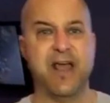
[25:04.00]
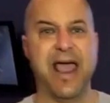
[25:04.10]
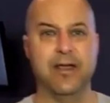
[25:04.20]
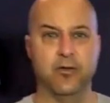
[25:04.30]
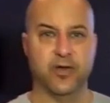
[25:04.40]

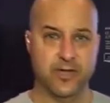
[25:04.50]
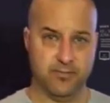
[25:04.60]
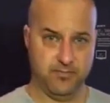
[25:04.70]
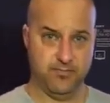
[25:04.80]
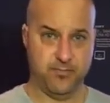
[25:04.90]
aggregate
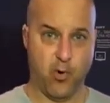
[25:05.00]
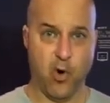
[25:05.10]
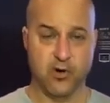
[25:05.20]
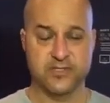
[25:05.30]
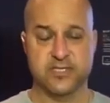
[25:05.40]

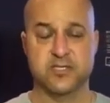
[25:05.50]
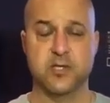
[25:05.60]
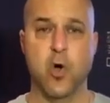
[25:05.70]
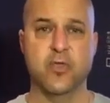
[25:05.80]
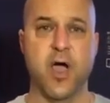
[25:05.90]
ports?
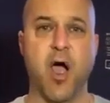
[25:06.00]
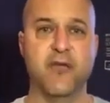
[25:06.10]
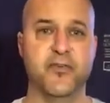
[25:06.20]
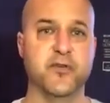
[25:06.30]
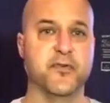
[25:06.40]
So
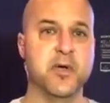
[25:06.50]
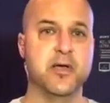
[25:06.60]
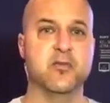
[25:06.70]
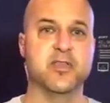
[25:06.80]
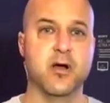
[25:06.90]
if you're familiar
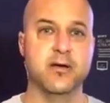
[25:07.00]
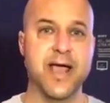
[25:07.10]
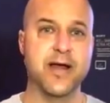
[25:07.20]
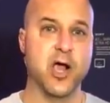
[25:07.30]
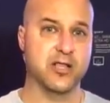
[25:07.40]
with our
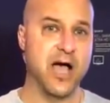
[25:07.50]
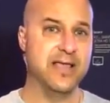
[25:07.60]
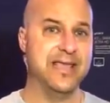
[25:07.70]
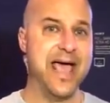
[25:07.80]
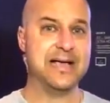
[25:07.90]
Nighthawk line,
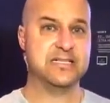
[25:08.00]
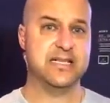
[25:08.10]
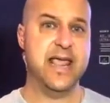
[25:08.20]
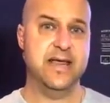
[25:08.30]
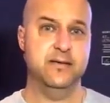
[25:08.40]
the
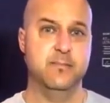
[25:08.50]
X8